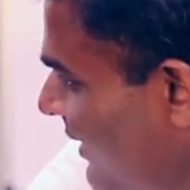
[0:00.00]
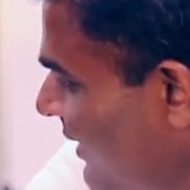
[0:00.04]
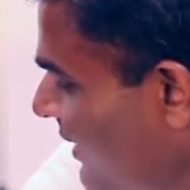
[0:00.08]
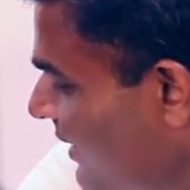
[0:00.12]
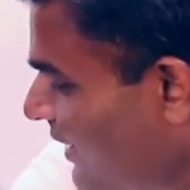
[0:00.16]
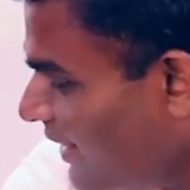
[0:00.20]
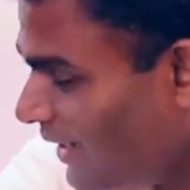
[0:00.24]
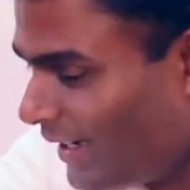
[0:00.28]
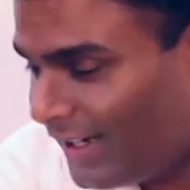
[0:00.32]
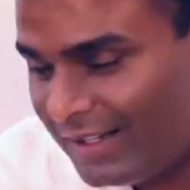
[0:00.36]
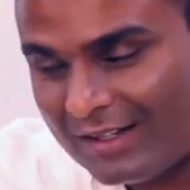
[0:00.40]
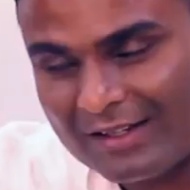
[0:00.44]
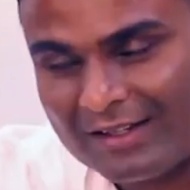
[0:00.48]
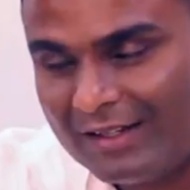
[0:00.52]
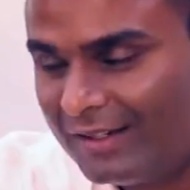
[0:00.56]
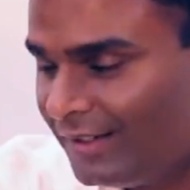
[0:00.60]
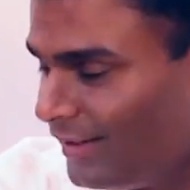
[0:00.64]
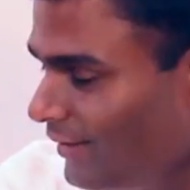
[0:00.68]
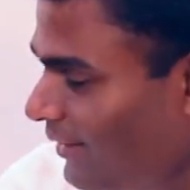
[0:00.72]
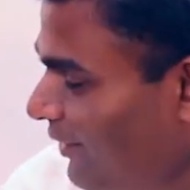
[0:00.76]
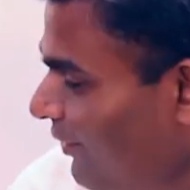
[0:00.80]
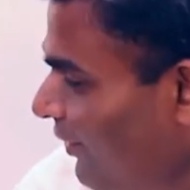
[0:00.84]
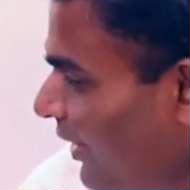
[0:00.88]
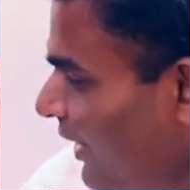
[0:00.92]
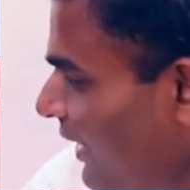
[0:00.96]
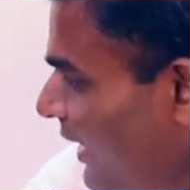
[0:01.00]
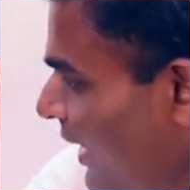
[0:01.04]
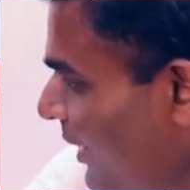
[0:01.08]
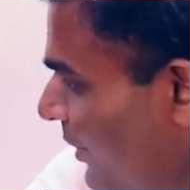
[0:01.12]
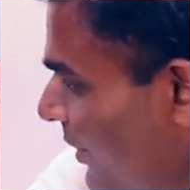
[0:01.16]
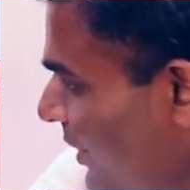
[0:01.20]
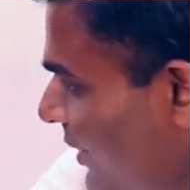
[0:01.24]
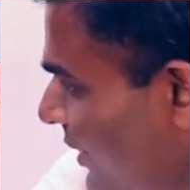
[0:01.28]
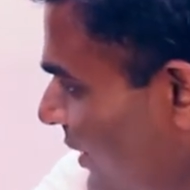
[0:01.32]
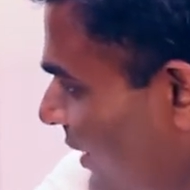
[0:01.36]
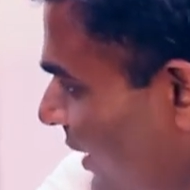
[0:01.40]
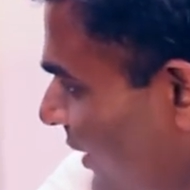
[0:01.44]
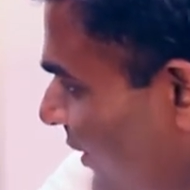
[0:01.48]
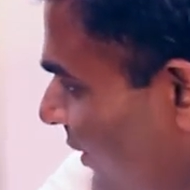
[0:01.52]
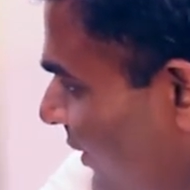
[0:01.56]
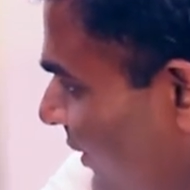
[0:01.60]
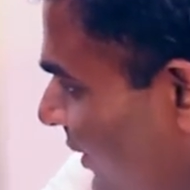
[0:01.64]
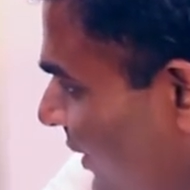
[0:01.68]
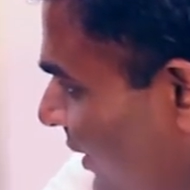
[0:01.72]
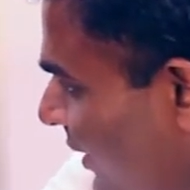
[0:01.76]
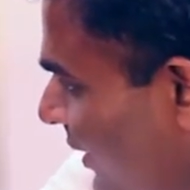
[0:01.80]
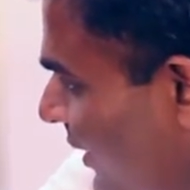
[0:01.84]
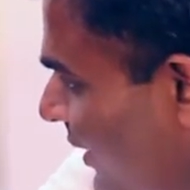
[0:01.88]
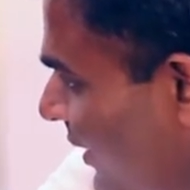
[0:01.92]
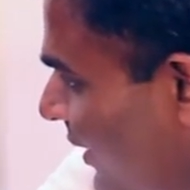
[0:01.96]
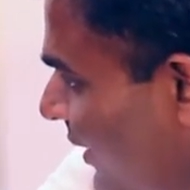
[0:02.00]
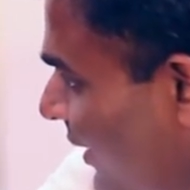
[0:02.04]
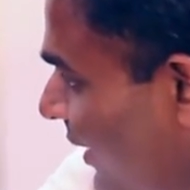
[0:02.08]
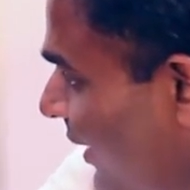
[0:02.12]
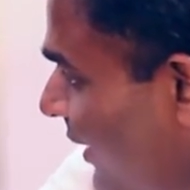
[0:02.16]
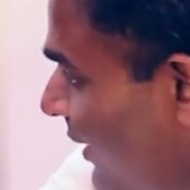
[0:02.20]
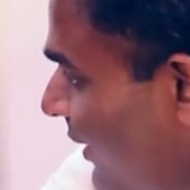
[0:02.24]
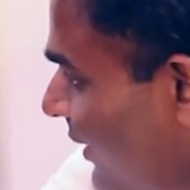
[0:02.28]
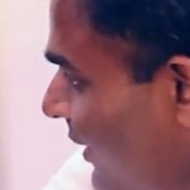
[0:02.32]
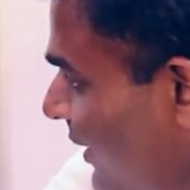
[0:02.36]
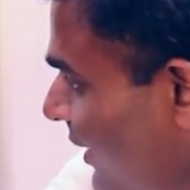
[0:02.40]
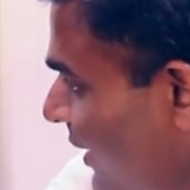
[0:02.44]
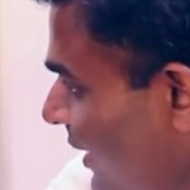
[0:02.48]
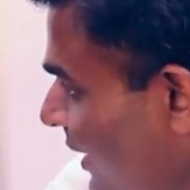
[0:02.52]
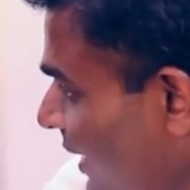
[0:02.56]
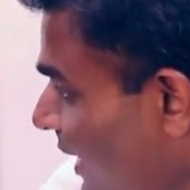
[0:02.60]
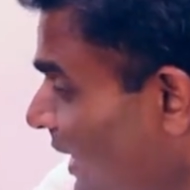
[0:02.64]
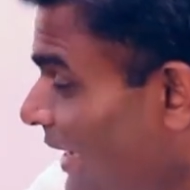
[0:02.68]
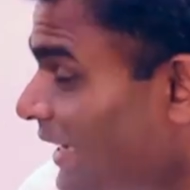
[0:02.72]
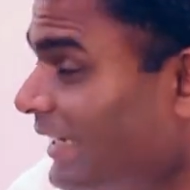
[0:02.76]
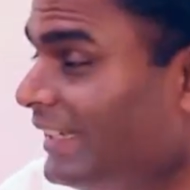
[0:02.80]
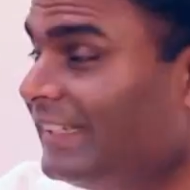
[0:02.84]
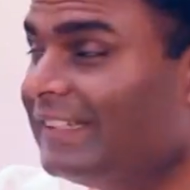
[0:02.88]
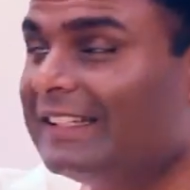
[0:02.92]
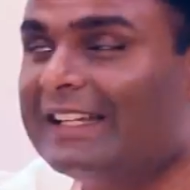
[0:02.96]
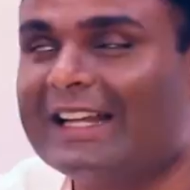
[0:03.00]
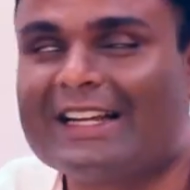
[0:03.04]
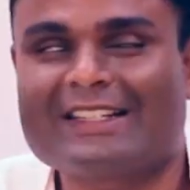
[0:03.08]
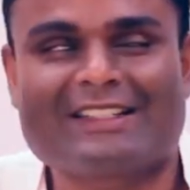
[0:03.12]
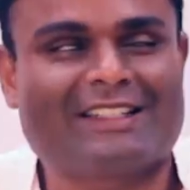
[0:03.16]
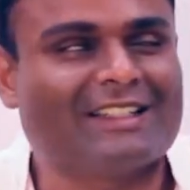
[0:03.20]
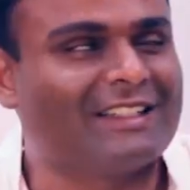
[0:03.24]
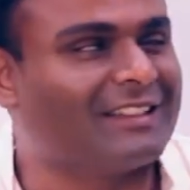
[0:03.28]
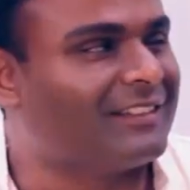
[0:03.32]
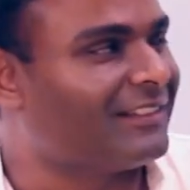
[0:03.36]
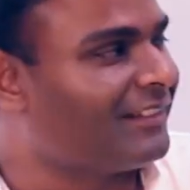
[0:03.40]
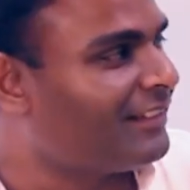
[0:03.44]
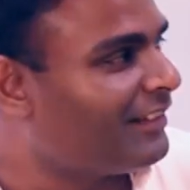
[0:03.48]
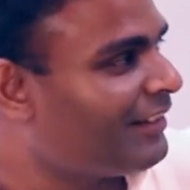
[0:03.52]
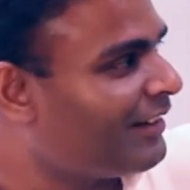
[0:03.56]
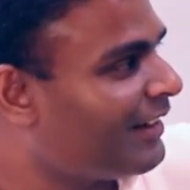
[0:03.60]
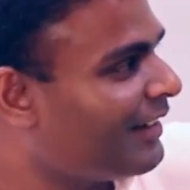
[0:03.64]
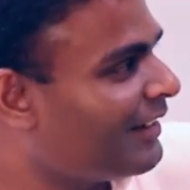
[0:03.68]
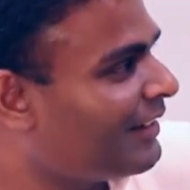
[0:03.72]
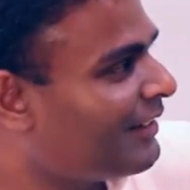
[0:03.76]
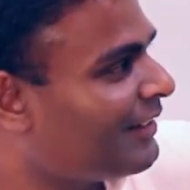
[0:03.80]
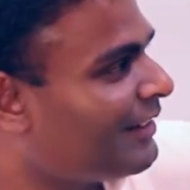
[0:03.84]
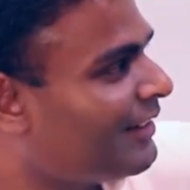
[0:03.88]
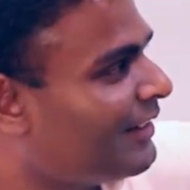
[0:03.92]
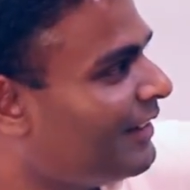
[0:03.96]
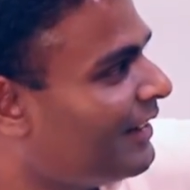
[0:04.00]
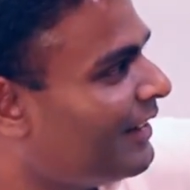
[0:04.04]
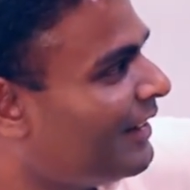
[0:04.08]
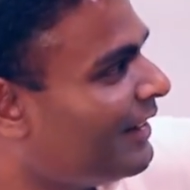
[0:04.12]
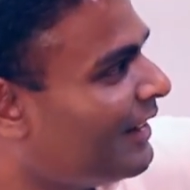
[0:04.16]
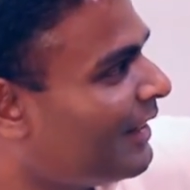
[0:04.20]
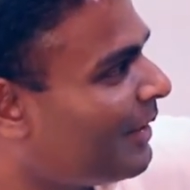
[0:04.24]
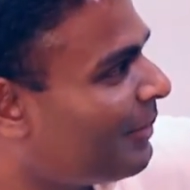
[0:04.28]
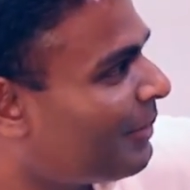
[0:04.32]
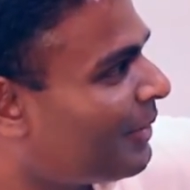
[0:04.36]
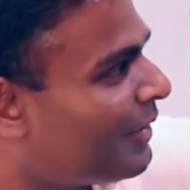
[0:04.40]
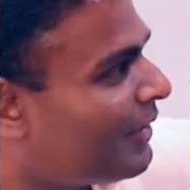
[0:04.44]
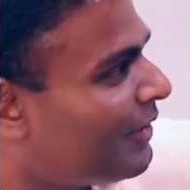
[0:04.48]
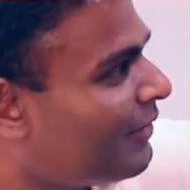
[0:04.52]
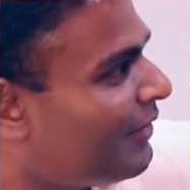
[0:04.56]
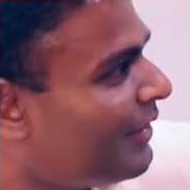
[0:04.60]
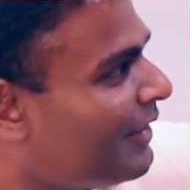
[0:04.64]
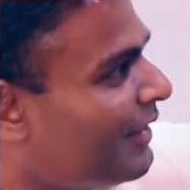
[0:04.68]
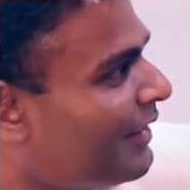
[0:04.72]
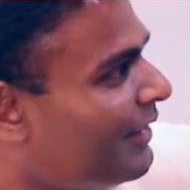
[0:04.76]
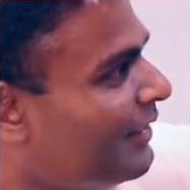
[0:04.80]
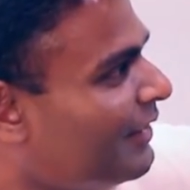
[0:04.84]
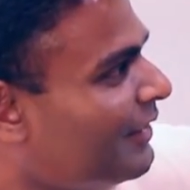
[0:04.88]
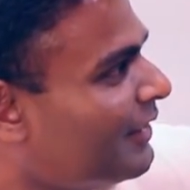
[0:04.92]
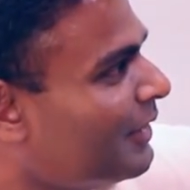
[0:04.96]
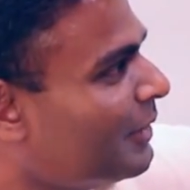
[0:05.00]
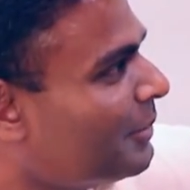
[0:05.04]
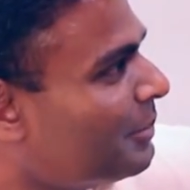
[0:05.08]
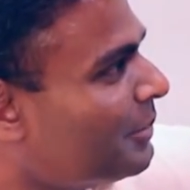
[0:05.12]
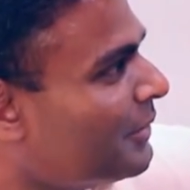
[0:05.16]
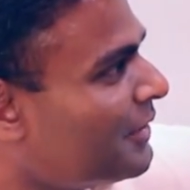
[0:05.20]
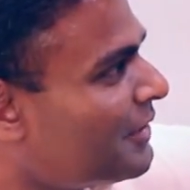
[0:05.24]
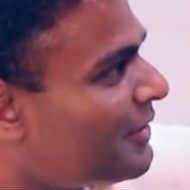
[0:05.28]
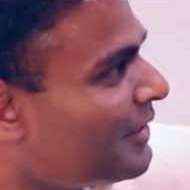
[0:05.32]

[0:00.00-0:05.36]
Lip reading: Sky. In what language? Huh? Latin. In Latin. Right. Clearly, I'm not a very learned